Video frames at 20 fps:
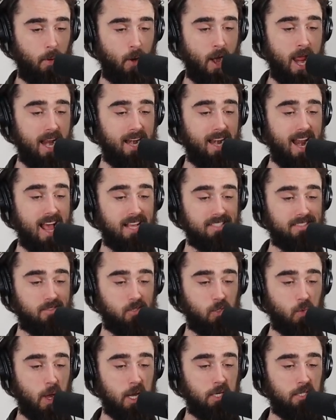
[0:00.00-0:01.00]
parade
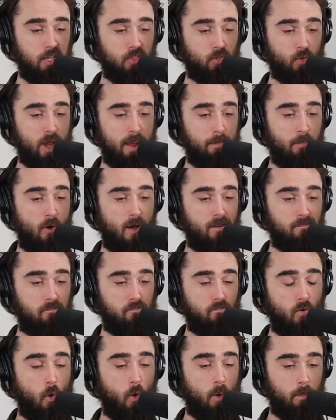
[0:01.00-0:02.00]
lasted
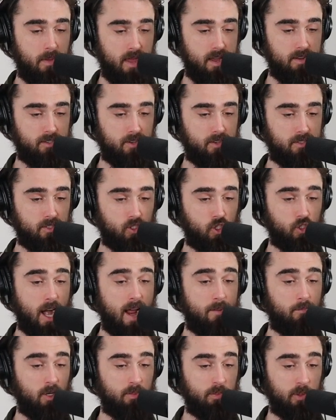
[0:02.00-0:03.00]
23.4 metres and
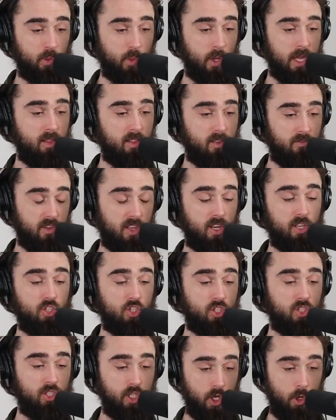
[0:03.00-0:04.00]
travelled between the
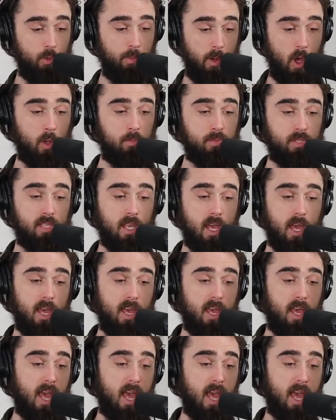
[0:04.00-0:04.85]
village's two pubs.